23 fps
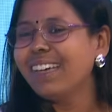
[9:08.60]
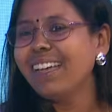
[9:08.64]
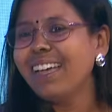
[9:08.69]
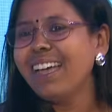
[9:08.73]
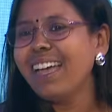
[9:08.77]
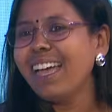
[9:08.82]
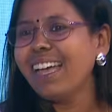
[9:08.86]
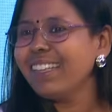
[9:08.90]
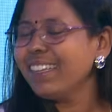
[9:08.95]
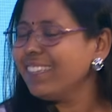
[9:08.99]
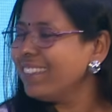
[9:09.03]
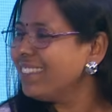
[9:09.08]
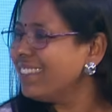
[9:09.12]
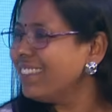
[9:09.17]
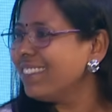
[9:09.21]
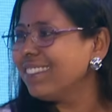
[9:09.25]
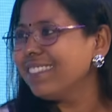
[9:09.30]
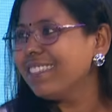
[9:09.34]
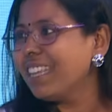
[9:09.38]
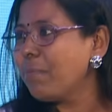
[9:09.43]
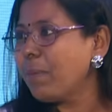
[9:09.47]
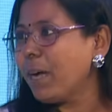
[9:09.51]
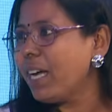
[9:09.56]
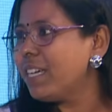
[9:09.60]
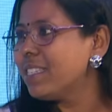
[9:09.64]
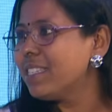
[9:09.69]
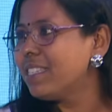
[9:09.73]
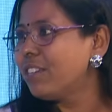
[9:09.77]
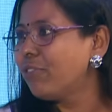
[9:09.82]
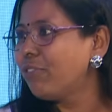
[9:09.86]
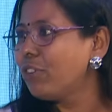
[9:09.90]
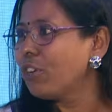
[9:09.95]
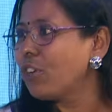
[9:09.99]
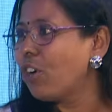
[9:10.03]
and then they pass
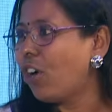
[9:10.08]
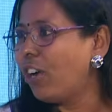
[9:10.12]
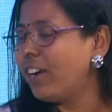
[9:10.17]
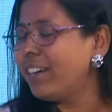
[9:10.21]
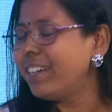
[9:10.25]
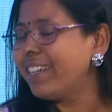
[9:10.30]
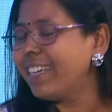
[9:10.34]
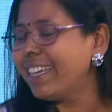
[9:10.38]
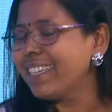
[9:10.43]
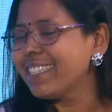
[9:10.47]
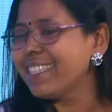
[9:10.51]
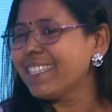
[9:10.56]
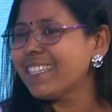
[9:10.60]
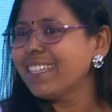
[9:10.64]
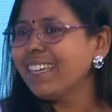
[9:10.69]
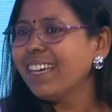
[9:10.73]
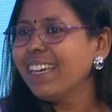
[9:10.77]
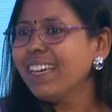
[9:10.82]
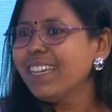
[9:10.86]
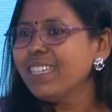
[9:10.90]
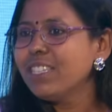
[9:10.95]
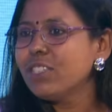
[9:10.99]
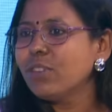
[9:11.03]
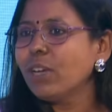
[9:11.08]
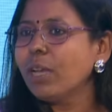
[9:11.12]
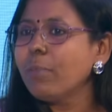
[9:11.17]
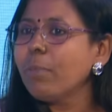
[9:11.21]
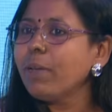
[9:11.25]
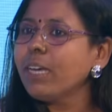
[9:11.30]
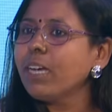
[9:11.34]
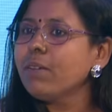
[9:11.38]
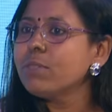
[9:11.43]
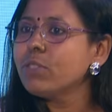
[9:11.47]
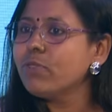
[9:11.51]
different context. So it
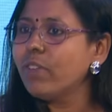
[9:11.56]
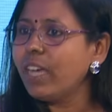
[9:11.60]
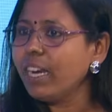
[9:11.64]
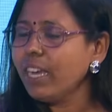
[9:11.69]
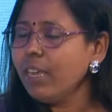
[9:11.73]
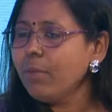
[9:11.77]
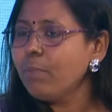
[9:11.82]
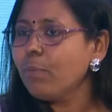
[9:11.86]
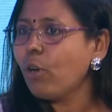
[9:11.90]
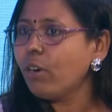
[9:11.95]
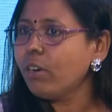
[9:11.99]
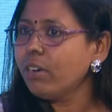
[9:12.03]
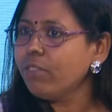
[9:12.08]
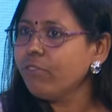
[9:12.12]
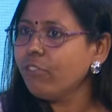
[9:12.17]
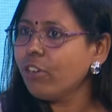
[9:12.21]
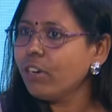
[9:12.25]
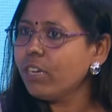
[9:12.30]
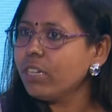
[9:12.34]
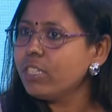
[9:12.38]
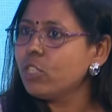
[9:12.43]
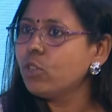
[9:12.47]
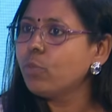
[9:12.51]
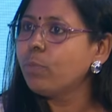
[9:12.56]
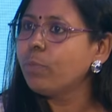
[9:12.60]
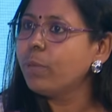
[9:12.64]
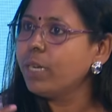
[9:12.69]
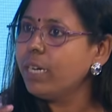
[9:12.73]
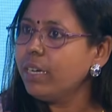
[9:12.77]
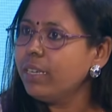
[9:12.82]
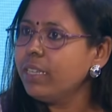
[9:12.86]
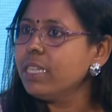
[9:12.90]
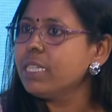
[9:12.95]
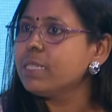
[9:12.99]
becomes very important for us to
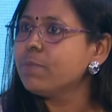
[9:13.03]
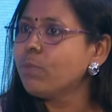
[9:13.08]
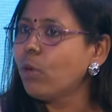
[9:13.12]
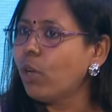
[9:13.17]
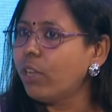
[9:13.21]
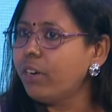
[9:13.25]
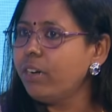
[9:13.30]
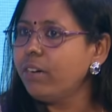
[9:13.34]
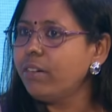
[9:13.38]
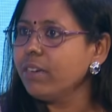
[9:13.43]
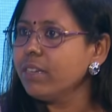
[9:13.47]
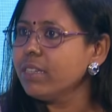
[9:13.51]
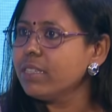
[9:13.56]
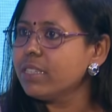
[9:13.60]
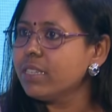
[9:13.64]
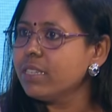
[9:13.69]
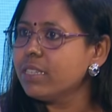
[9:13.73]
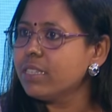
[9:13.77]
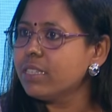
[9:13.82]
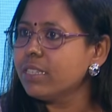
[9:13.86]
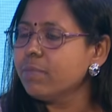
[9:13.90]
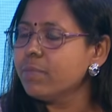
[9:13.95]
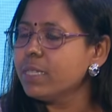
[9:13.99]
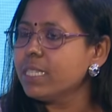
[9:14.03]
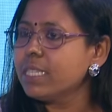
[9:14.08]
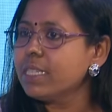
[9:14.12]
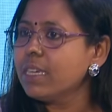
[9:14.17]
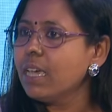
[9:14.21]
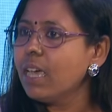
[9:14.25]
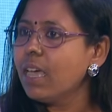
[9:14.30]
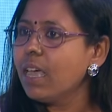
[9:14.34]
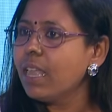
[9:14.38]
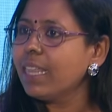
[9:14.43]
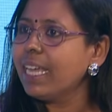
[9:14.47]
build these monitoring systems
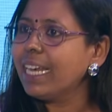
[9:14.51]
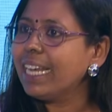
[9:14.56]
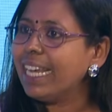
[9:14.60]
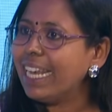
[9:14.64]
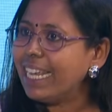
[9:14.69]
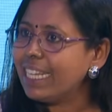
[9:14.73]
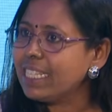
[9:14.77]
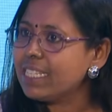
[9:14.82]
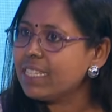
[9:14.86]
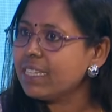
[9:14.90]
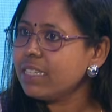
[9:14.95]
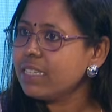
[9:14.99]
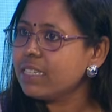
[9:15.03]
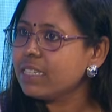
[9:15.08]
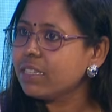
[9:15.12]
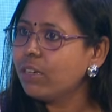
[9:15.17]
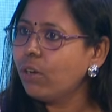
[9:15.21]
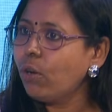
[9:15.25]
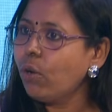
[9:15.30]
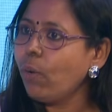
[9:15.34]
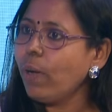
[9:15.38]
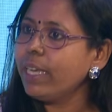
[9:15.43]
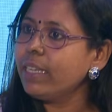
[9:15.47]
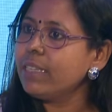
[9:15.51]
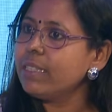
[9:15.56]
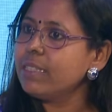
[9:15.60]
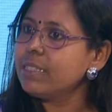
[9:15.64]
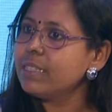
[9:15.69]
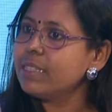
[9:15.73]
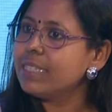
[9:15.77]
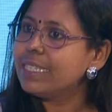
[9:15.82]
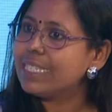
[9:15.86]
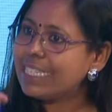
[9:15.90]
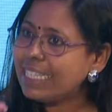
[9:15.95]
that lets us go
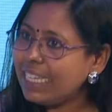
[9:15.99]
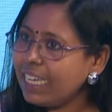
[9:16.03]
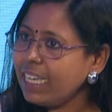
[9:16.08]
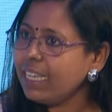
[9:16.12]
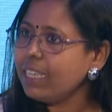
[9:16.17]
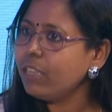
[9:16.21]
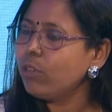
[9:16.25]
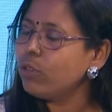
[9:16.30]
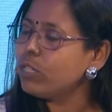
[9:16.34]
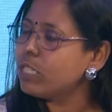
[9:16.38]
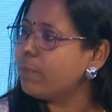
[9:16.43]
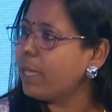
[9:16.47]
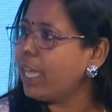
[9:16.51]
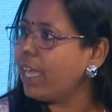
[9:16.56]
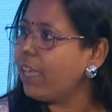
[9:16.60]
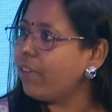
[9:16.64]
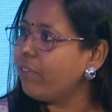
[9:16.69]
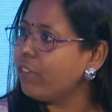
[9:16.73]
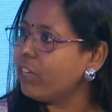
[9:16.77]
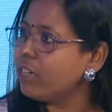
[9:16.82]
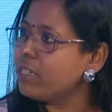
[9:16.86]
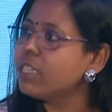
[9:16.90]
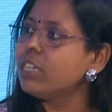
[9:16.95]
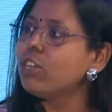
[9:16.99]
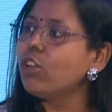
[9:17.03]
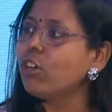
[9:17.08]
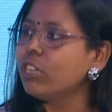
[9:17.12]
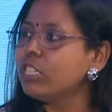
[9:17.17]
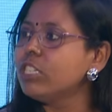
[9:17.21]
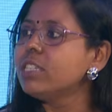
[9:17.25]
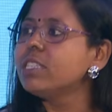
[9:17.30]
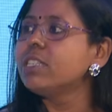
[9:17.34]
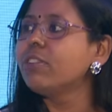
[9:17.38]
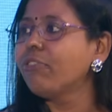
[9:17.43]
and see those behaviors and
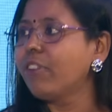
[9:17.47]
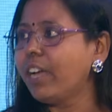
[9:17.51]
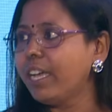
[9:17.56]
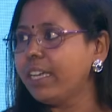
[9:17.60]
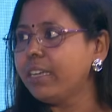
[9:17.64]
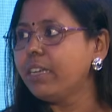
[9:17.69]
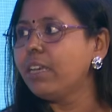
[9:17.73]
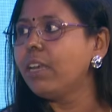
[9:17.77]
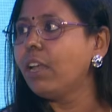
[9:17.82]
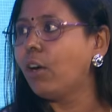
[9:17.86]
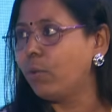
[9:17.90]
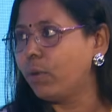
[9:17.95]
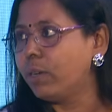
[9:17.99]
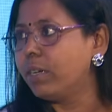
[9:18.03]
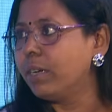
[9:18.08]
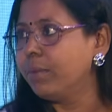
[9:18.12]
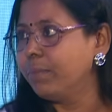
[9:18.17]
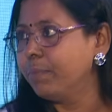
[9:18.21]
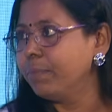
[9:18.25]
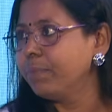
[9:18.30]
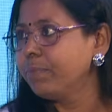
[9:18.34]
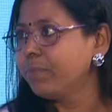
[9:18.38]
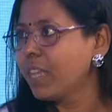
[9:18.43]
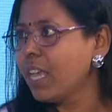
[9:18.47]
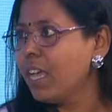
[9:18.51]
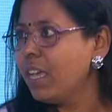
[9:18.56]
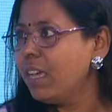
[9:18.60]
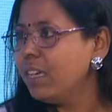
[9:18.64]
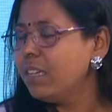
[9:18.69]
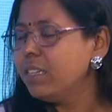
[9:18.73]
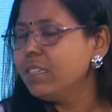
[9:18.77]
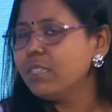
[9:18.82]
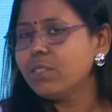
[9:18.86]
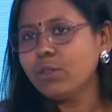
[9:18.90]
not just the final outcome.
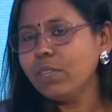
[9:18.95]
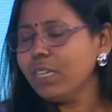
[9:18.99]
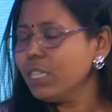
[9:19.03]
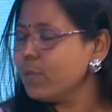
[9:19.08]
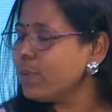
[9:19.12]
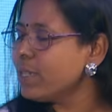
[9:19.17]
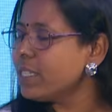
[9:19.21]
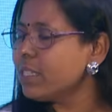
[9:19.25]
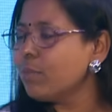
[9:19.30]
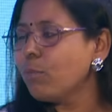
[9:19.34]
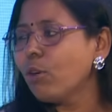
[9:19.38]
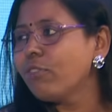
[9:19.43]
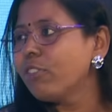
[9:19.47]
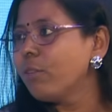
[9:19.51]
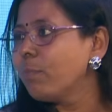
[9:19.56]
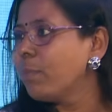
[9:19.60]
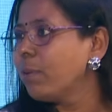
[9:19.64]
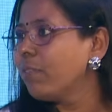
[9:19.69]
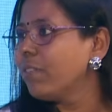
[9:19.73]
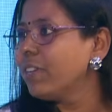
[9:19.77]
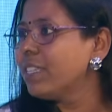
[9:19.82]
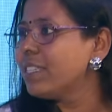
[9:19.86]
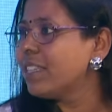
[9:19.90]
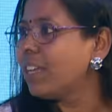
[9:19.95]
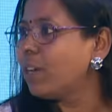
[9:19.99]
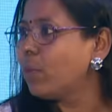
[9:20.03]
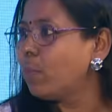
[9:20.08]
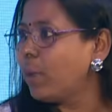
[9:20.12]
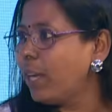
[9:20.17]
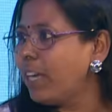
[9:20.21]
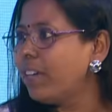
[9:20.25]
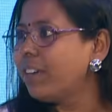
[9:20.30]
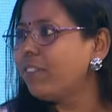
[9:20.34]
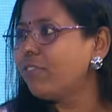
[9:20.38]
So these were some of the pivots that
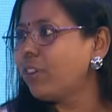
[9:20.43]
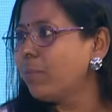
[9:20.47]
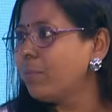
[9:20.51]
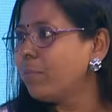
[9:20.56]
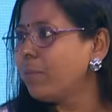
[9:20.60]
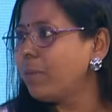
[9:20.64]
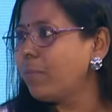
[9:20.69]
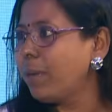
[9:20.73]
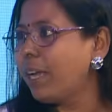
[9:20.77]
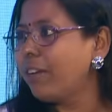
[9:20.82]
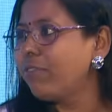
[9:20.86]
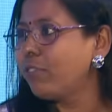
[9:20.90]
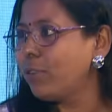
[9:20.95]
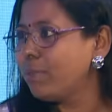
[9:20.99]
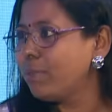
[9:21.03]
we did from the platform